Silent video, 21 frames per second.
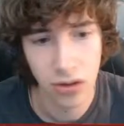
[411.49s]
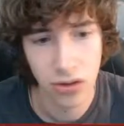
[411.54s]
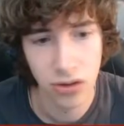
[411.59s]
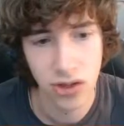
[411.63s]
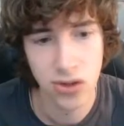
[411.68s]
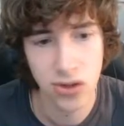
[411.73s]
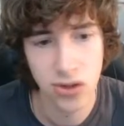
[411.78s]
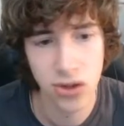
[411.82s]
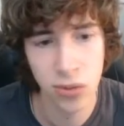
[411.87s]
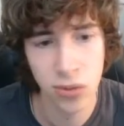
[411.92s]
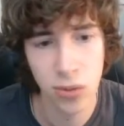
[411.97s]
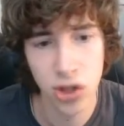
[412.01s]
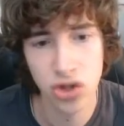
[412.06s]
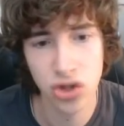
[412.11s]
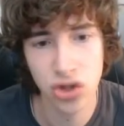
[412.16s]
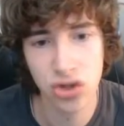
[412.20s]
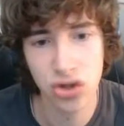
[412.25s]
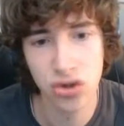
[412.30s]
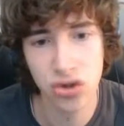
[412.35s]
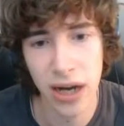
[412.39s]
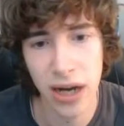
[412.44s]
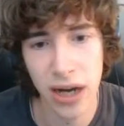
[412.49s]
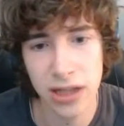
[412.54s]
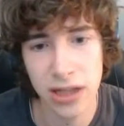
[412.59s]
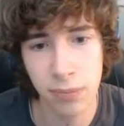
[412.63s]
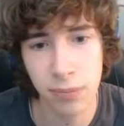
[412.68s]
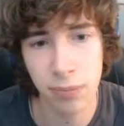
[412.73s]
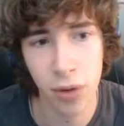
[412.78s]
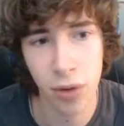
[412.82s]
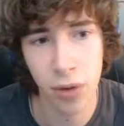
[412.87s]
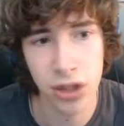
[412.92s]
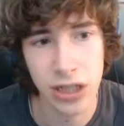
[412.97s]
So someone's dragged the
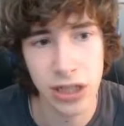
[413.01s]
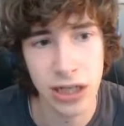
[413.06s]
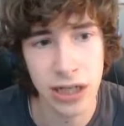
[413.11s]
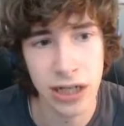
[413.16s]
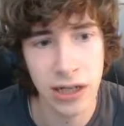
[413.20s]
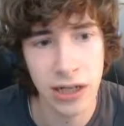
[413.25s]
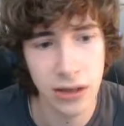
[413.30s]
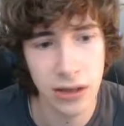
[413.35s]
body.